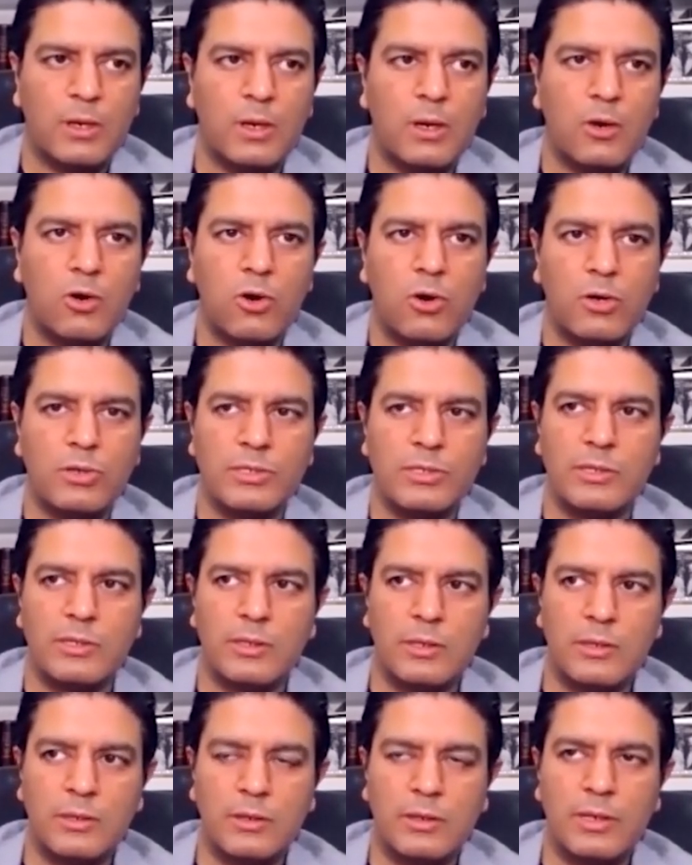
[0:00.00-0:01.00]
across
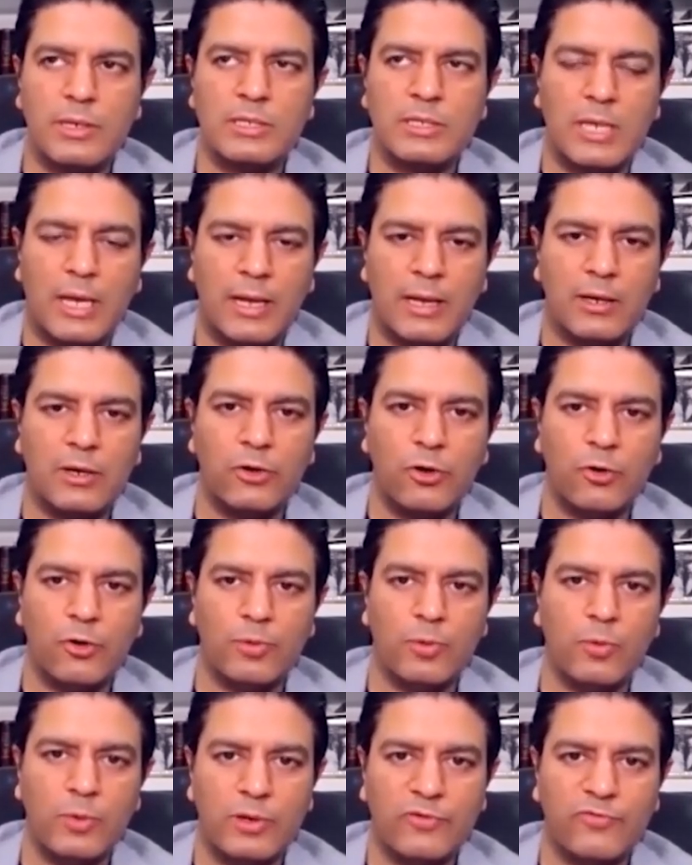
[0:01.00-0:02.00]
the entire
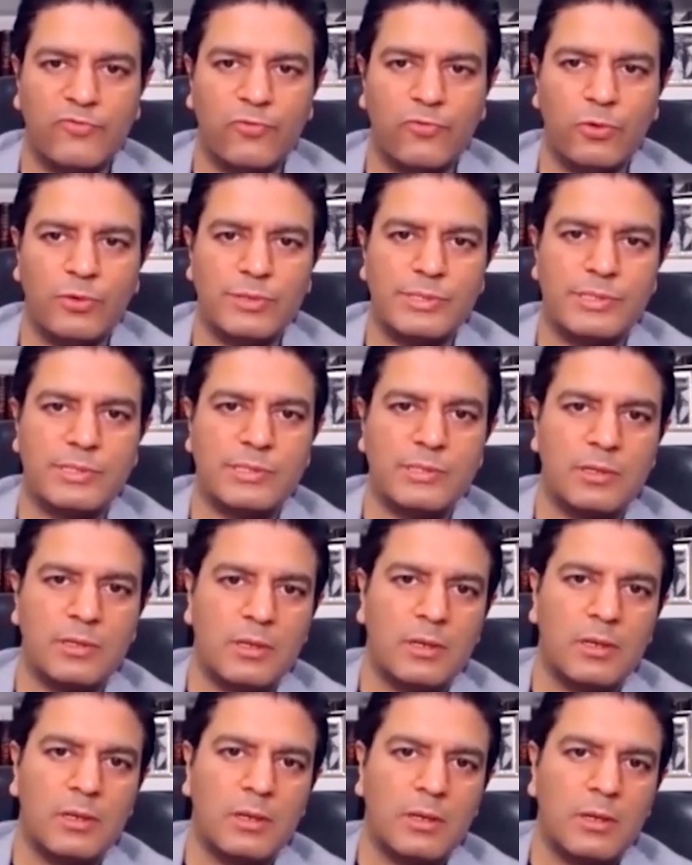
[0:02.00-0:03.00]
global workforce
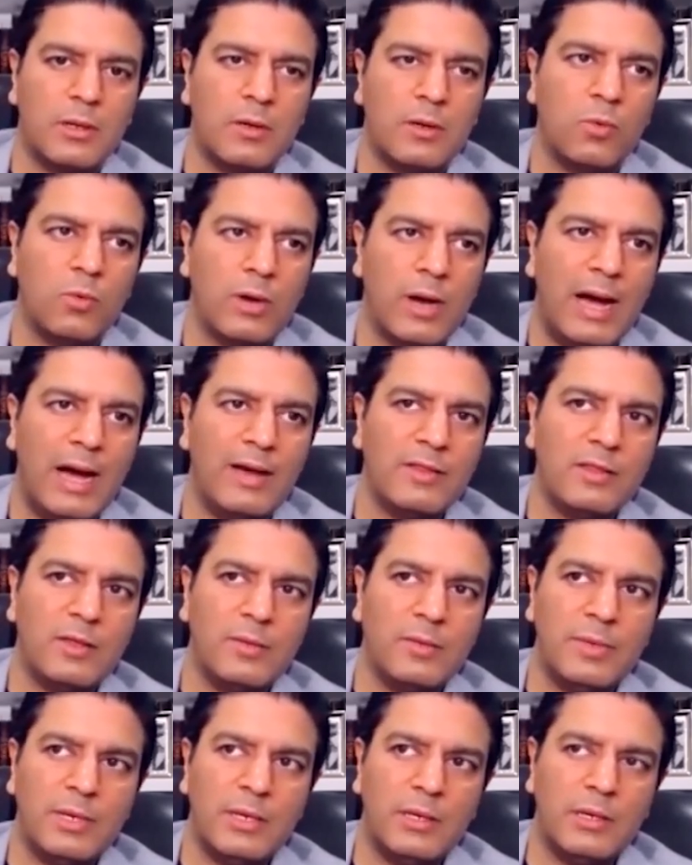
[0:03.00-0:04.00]
will either
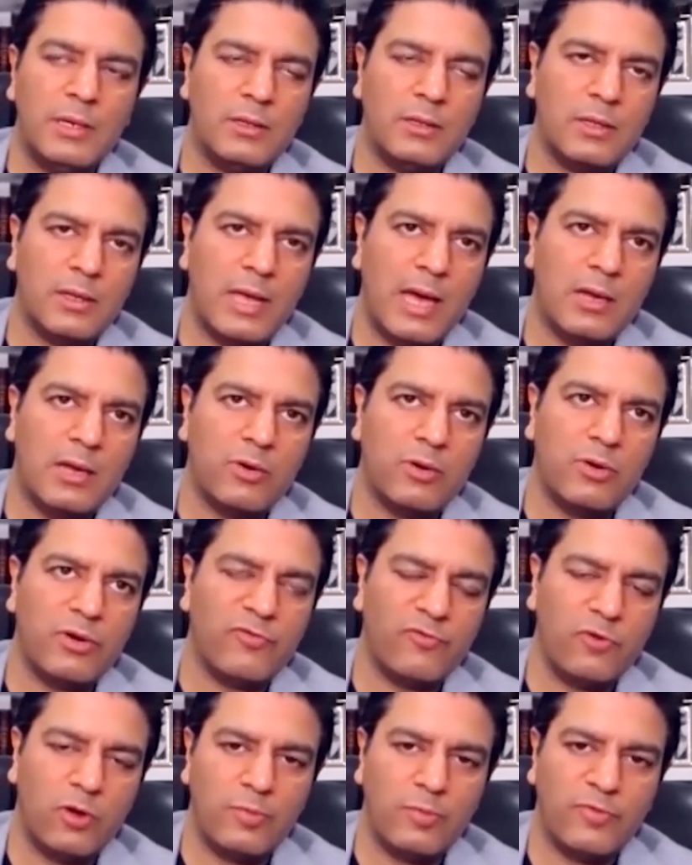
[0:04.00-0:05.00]
be in the category
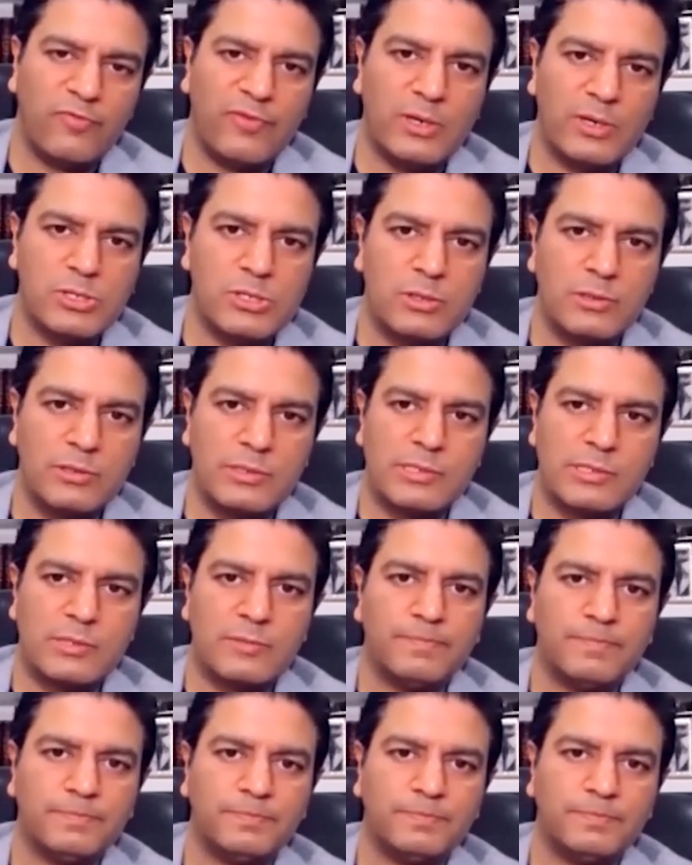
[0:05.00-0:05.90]
of non-professionals,